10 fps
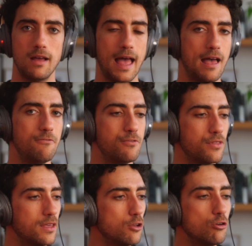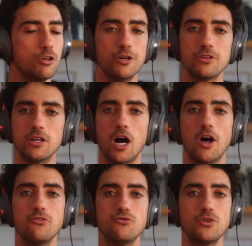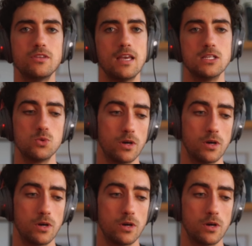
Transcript: Everything you learned in 100 days